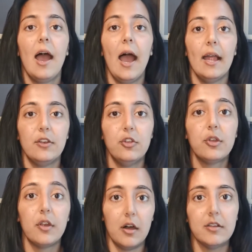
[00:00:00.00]
And you
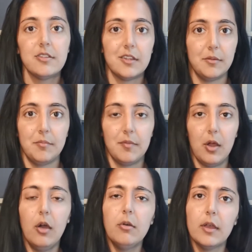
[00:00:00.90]
can ask them,
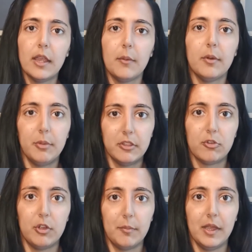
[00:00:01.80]
oh, okay, what went
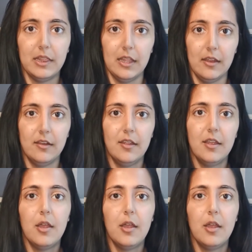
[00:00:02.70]
through your mind then?